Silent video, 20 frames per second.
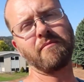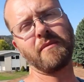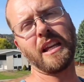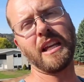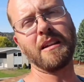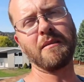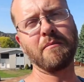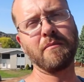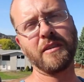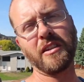
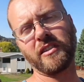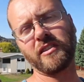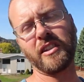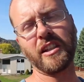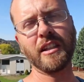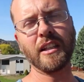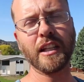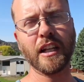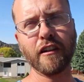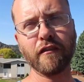in the
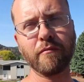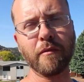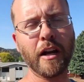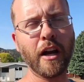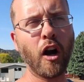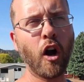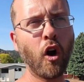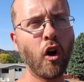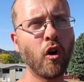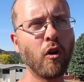ceiling of my
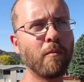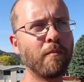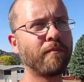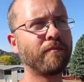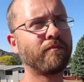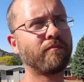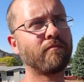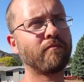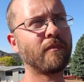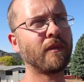home
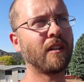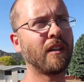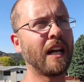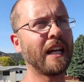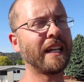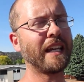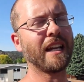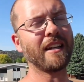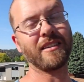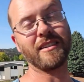
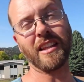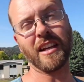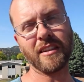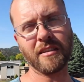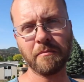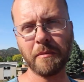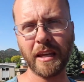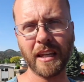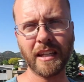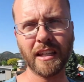I guess
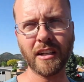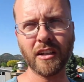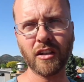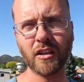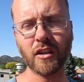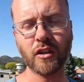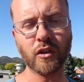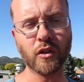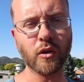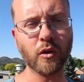thus making it a
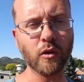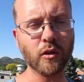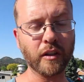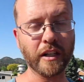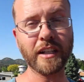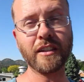little cooler.